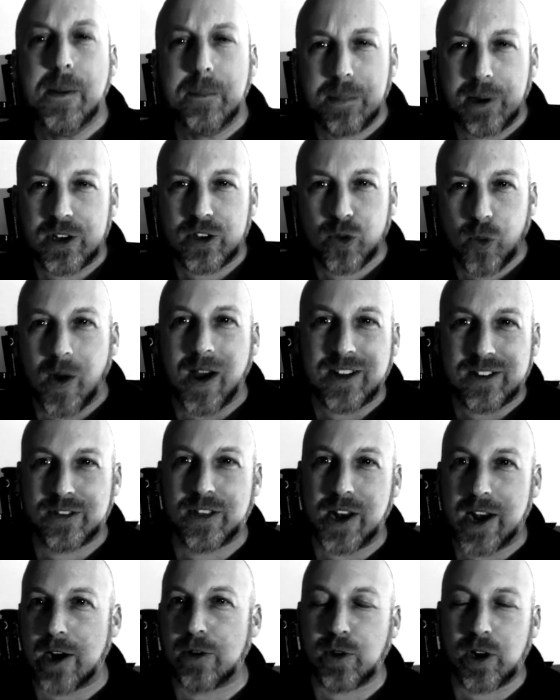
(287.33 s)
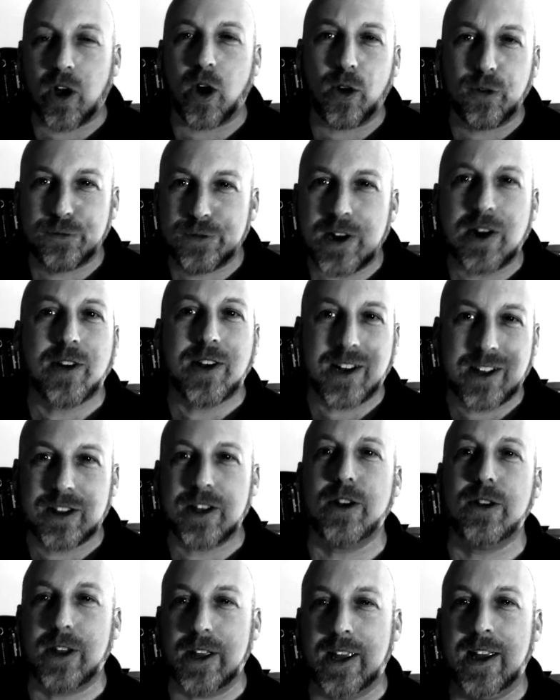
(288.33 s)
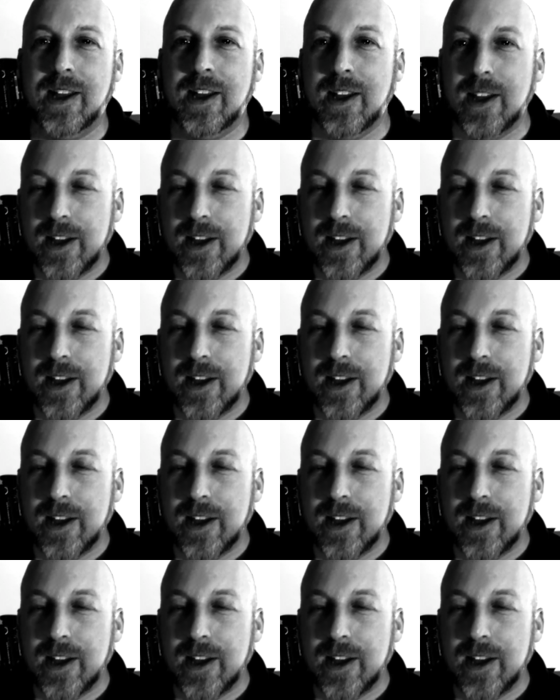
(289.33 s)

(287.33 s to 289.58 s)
but twice that I recall very clearly,